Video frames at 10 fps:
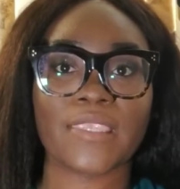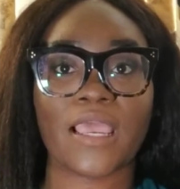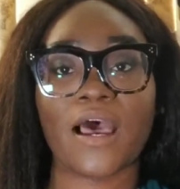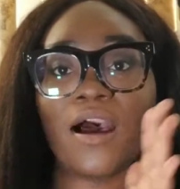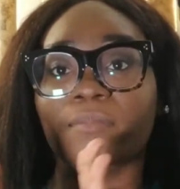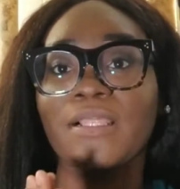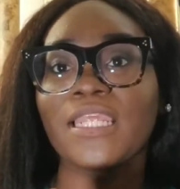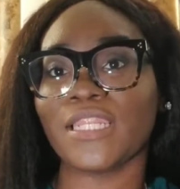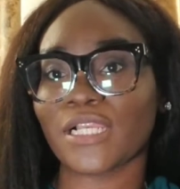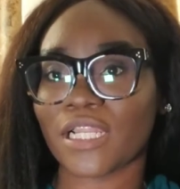um,
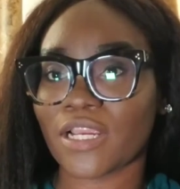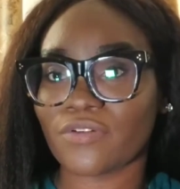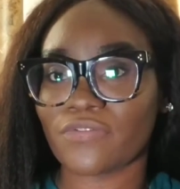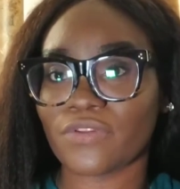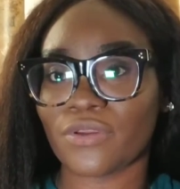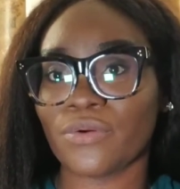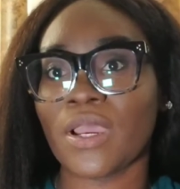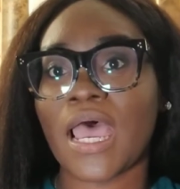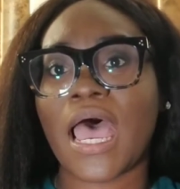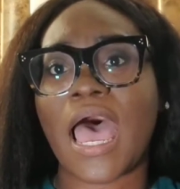clean and clear review,
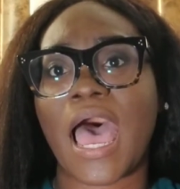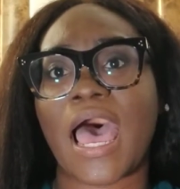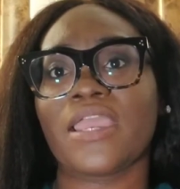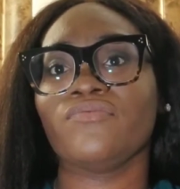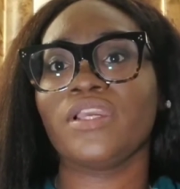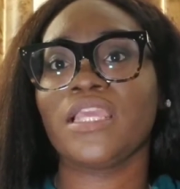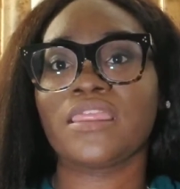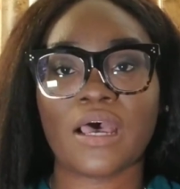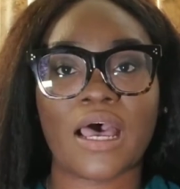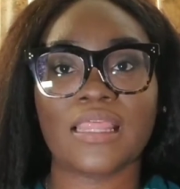I really
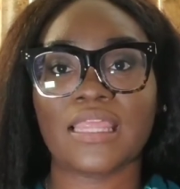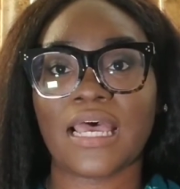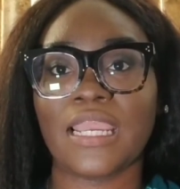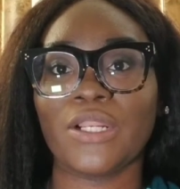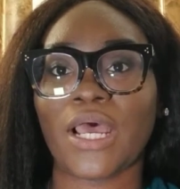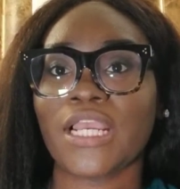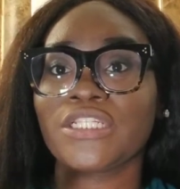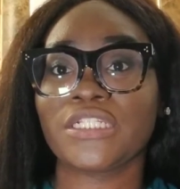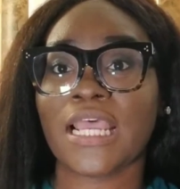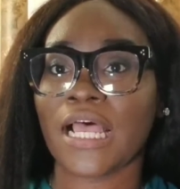thought that I
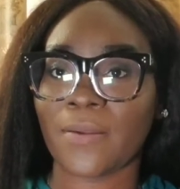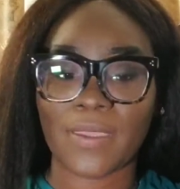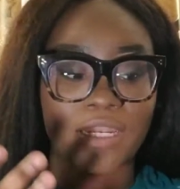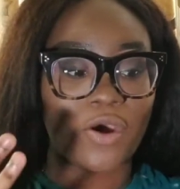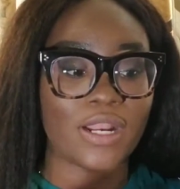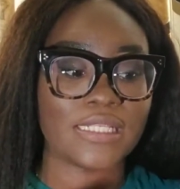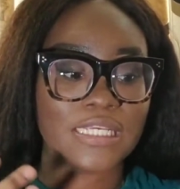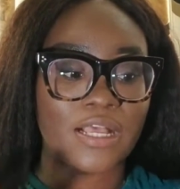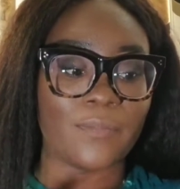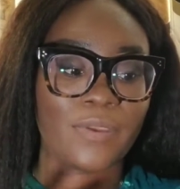should help in order to
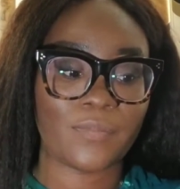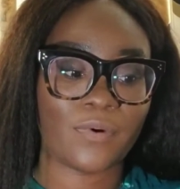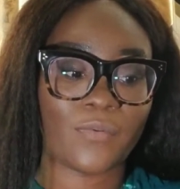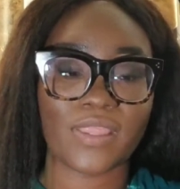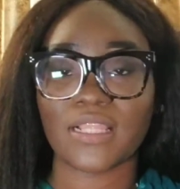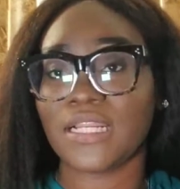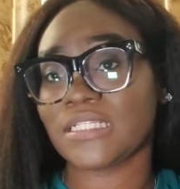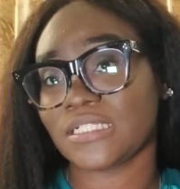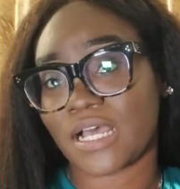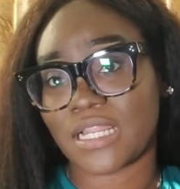help people with the
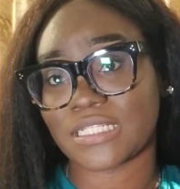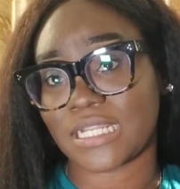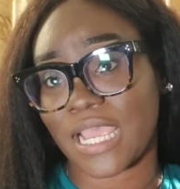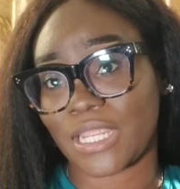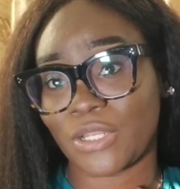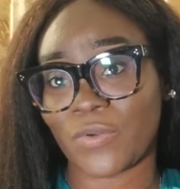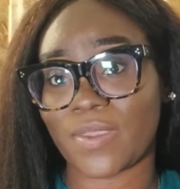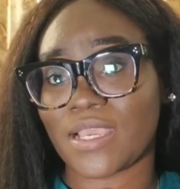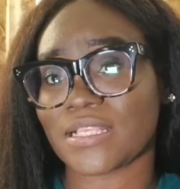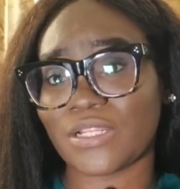little knowledge that I know
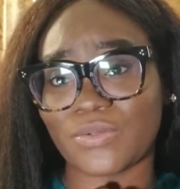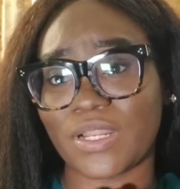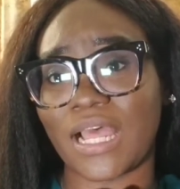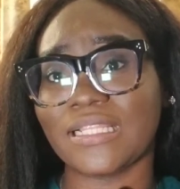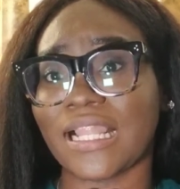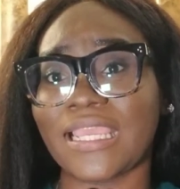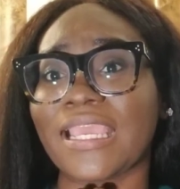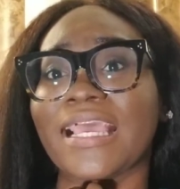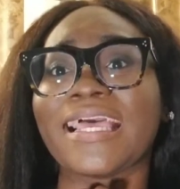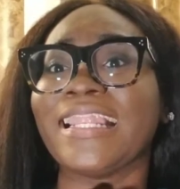because I do not like
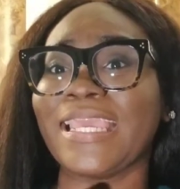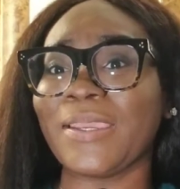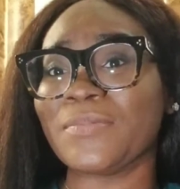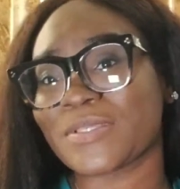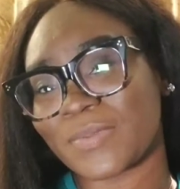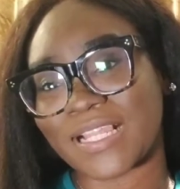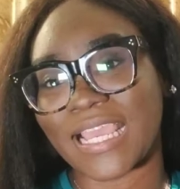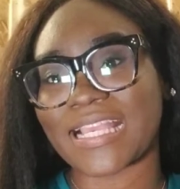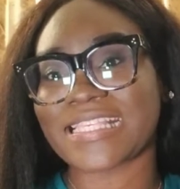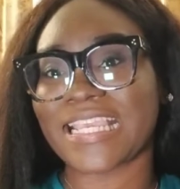claim to be
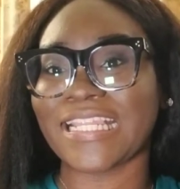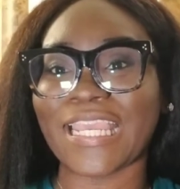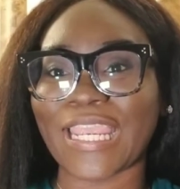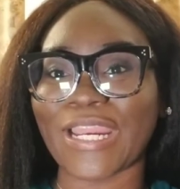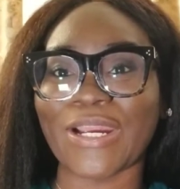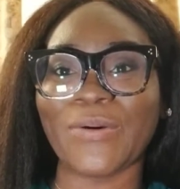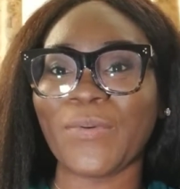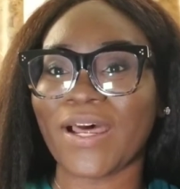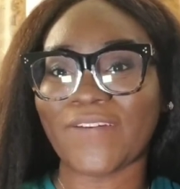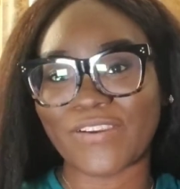like a skincare
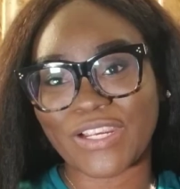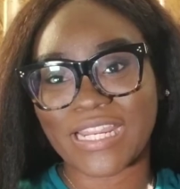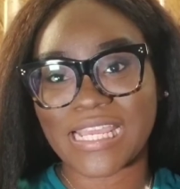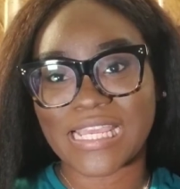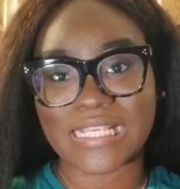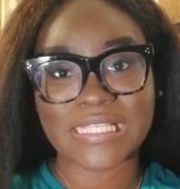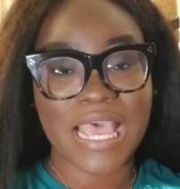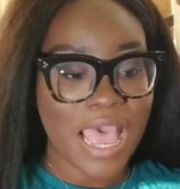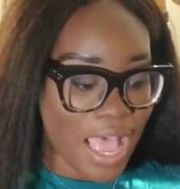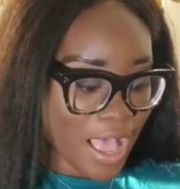whatever it is.
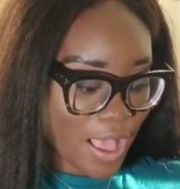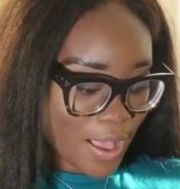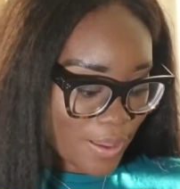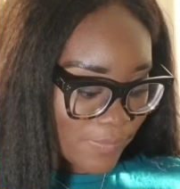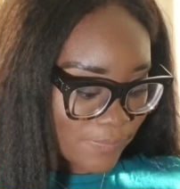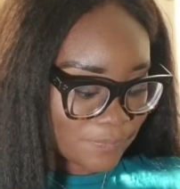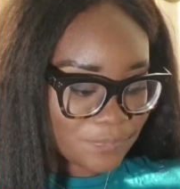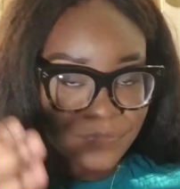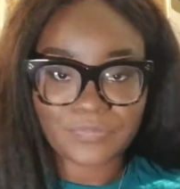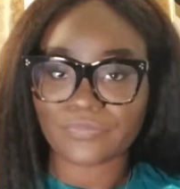Um,
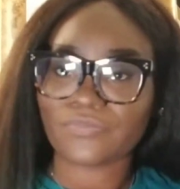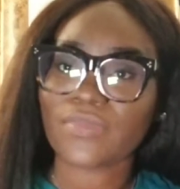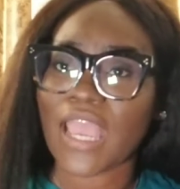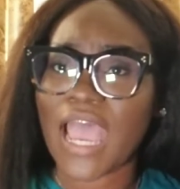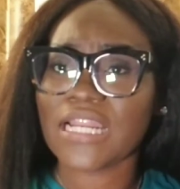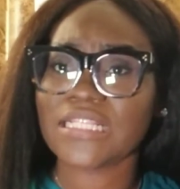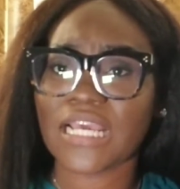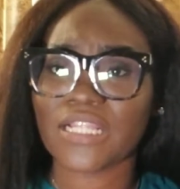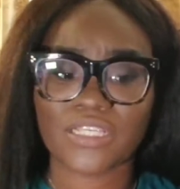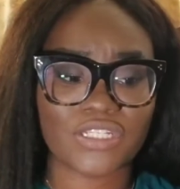I
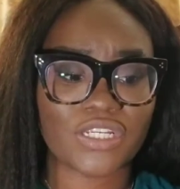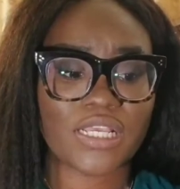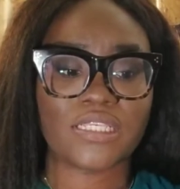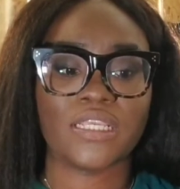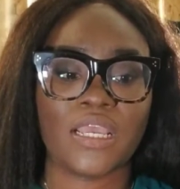decided to just